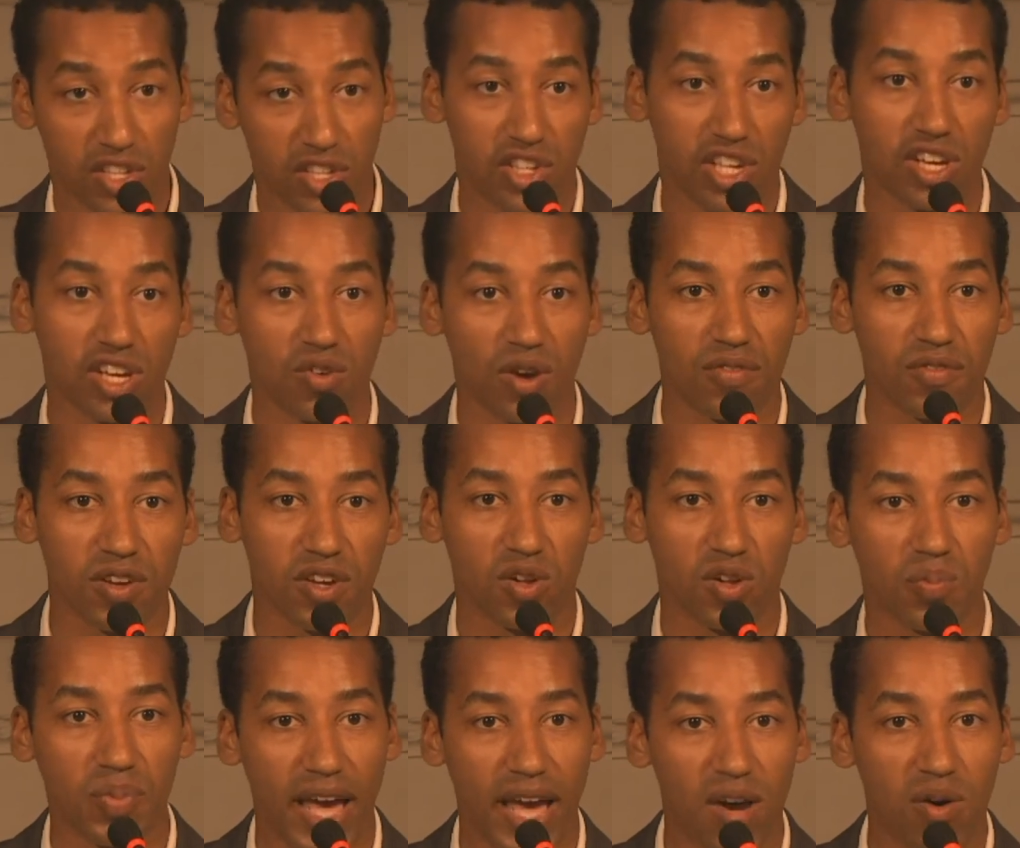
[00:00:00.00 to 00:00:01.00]
geographical
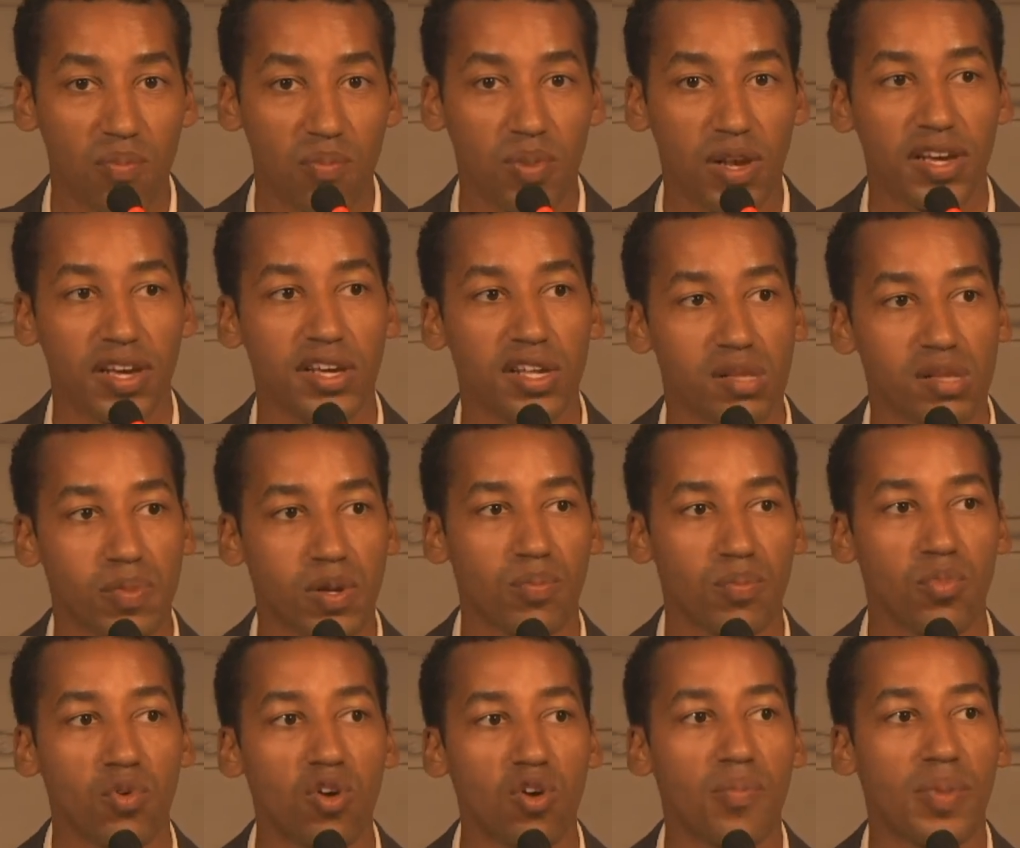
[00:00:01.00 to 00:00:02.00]
power plays, but
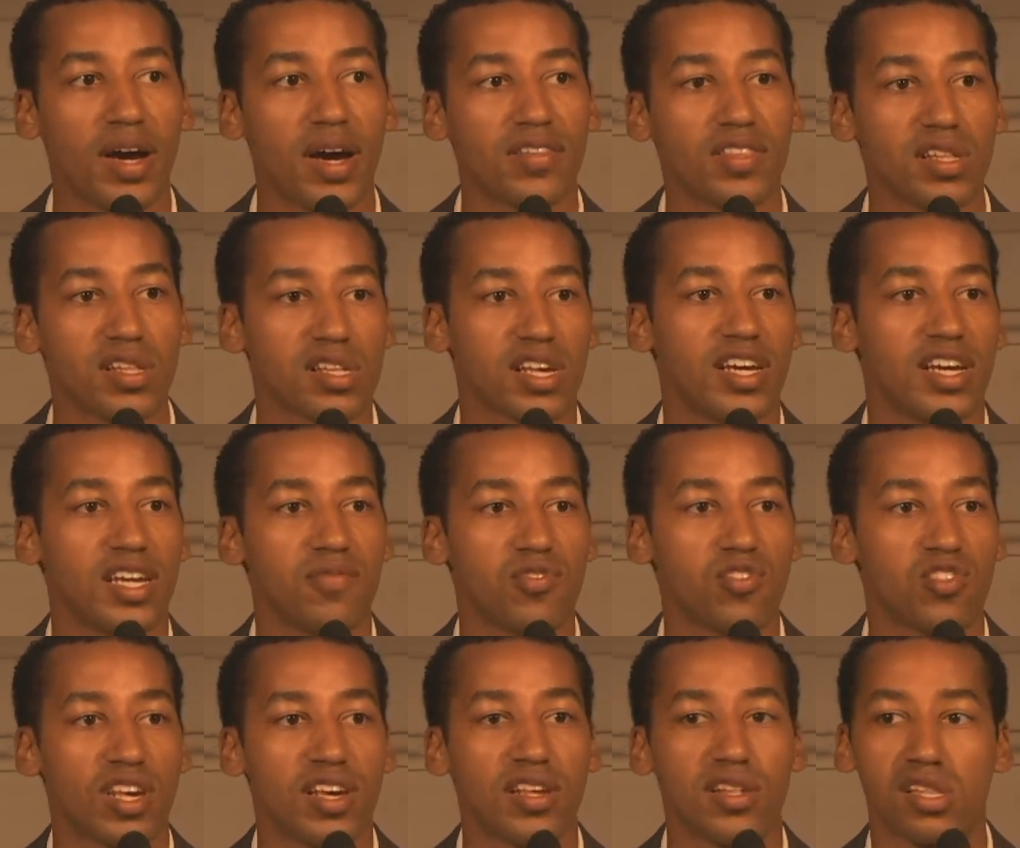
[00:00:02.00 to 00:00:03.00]
more about this kind of
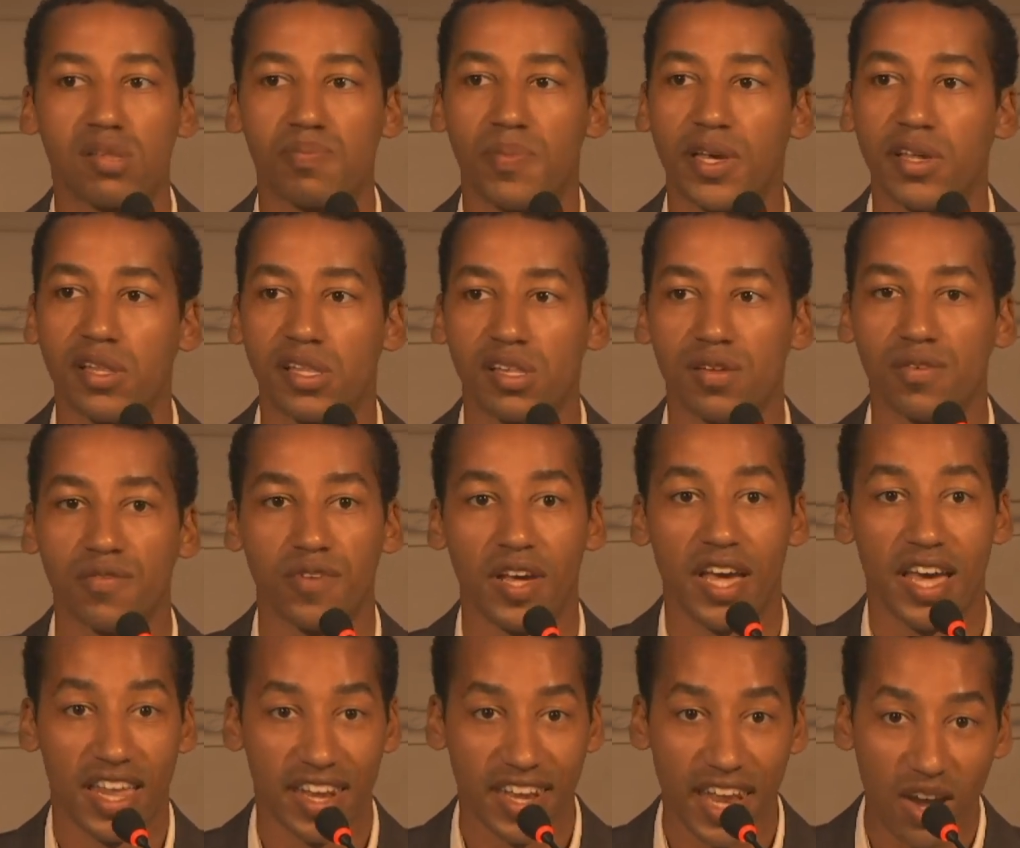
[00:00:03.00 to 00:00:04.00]
shared space of
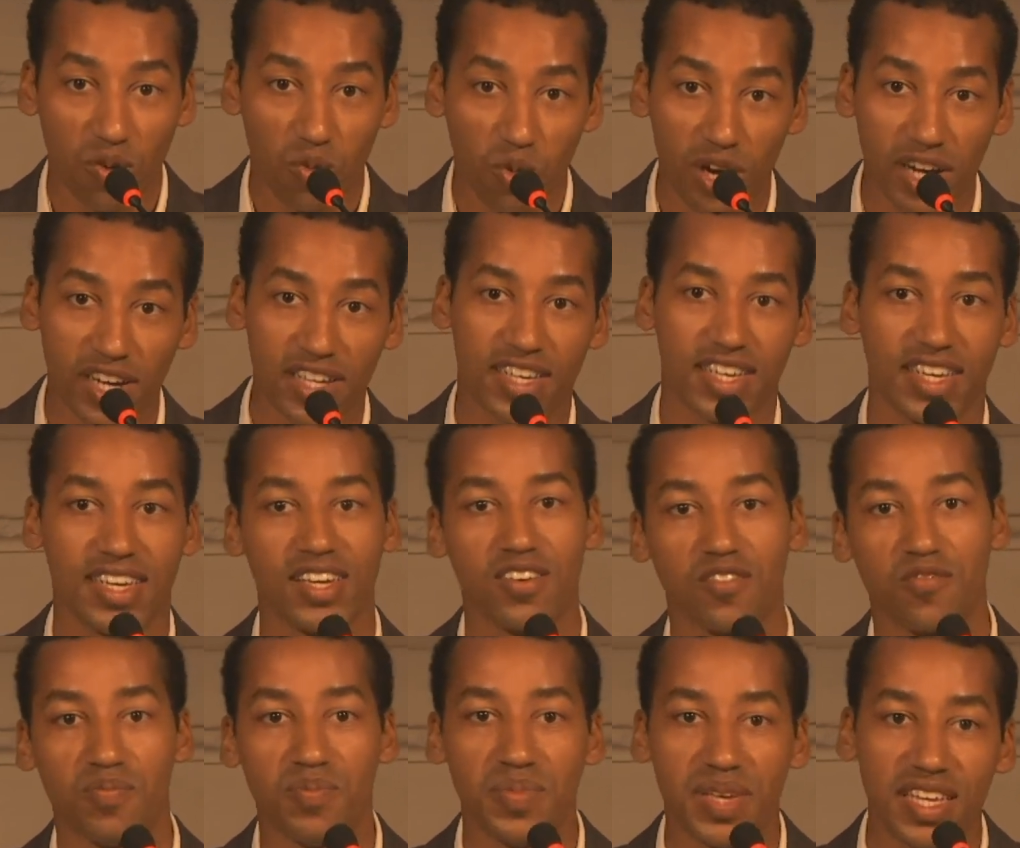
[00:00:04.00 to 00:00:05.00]
networking, of
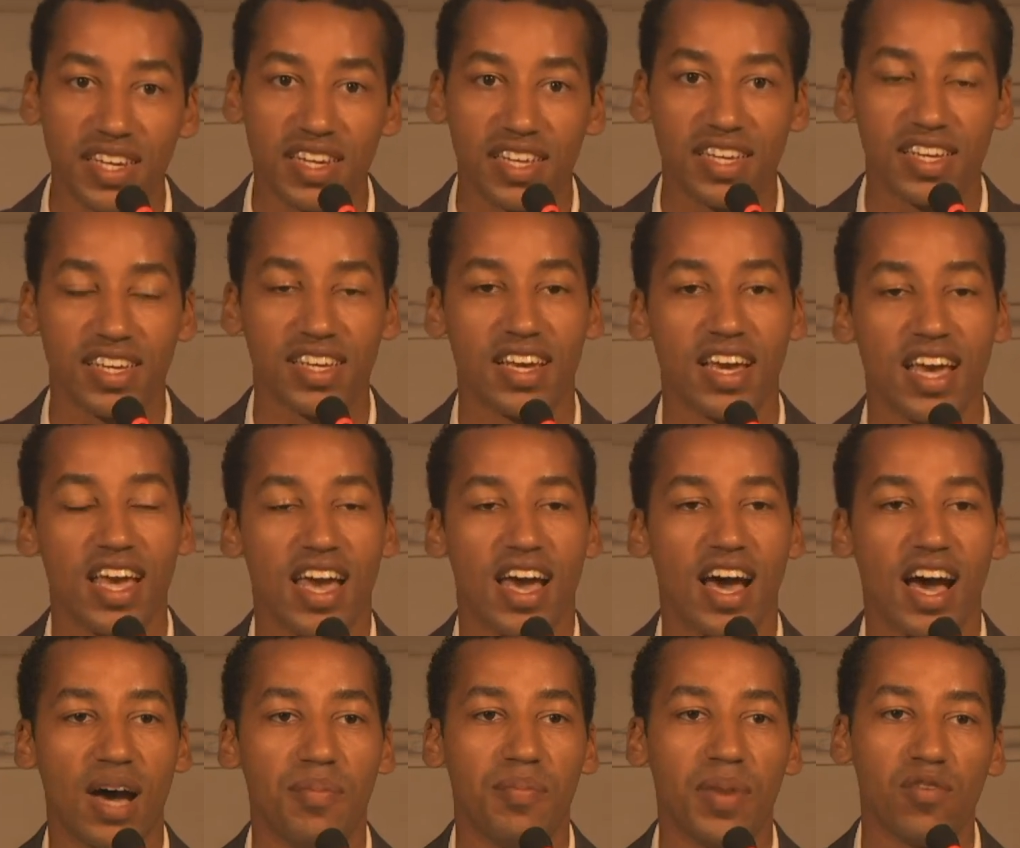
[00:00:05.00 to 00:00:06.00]
meaning,
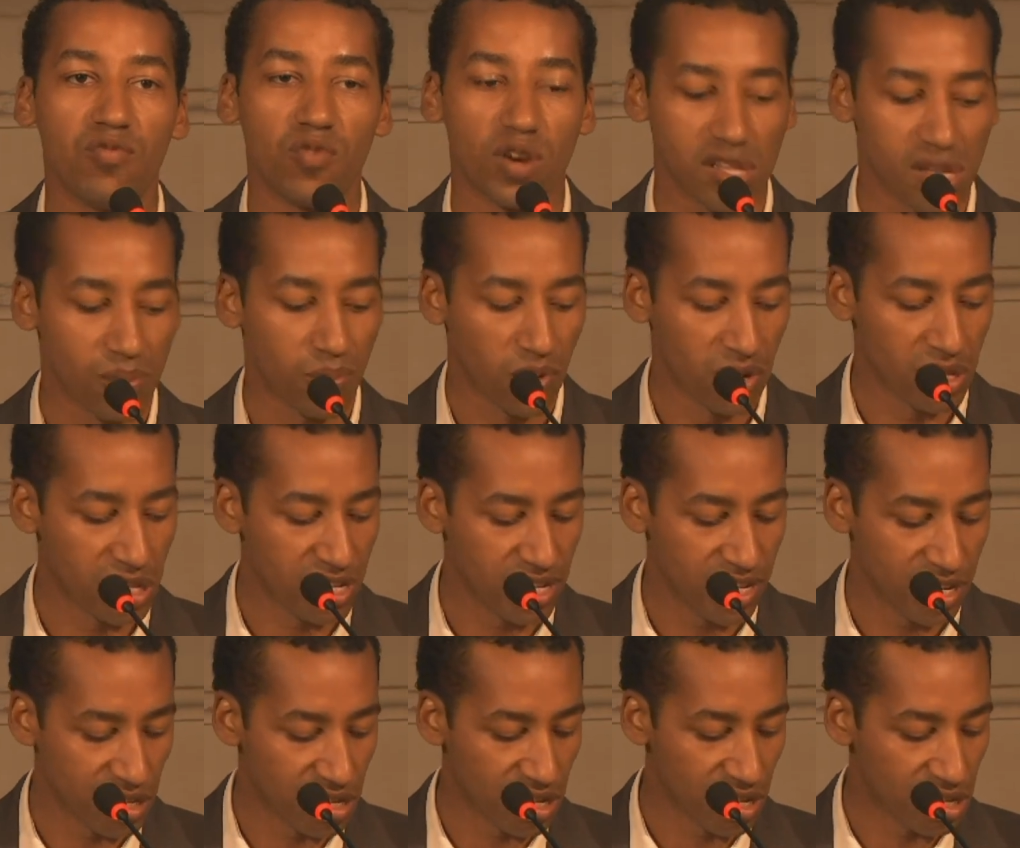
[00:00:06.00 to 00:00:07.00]
and
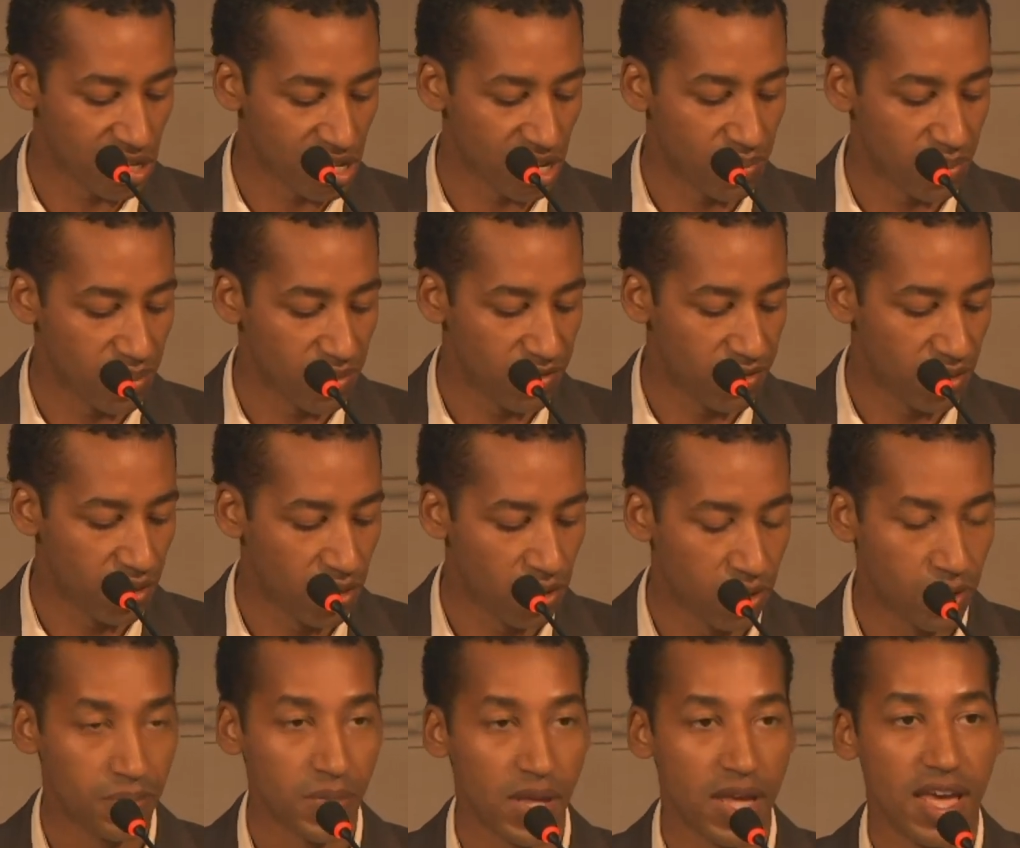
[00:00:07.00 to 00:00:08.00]
reciprocity, as I said before.